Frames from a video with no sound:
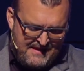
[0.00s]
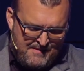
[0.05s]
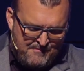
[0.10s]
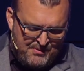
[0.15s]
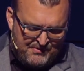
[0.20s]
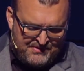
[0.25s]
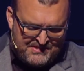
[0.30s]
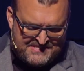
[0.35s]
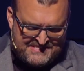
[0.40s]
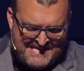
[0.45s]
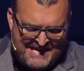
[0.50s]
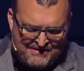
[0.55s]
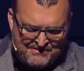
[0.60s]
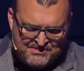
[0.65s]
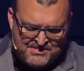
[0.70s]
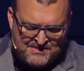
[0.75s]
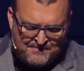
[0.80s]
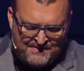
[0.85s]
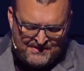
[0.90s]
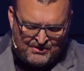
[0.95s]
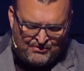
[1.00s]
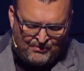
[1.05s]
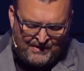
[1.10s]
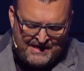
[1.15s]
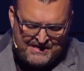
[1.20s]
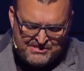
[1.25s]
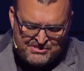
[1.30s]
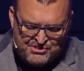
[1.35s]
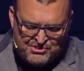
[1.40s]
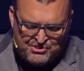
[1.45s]
Put this down. Some of the
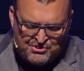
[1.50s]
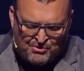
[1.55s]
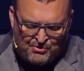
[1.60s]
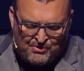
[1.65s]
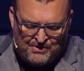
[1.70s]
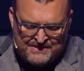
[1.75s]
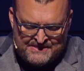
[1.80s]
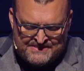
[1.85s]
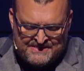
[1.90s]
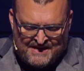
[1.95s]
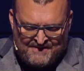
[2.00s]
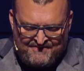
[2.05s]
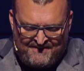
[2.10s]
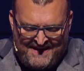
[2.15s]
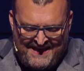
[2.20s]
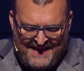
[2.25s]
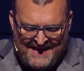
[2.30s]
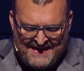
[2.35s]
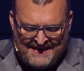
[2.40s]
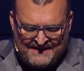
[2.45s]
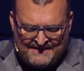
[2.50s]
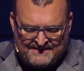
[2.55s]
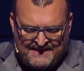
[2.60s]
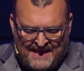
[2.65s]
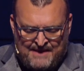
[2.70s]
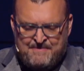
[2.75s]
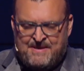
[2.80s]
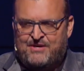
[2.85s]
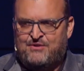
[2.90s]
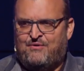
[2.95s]
greatest joys I've had
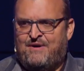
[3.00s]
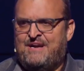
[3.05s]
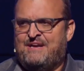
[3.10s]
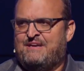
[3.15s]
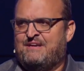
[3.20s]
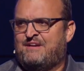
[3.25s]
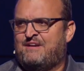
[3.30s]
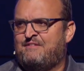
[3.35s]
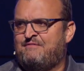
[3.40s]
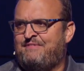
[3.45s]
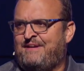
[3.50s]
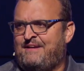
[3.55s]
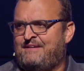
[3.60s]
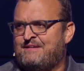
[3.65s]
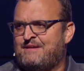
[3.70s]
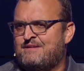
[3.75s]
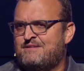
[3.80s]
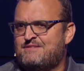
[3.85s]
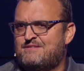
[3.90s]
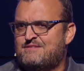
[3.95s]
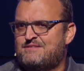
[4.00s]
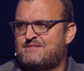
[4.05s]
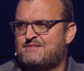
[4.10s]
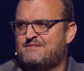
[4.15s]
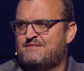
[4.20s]
came at great inconvenience.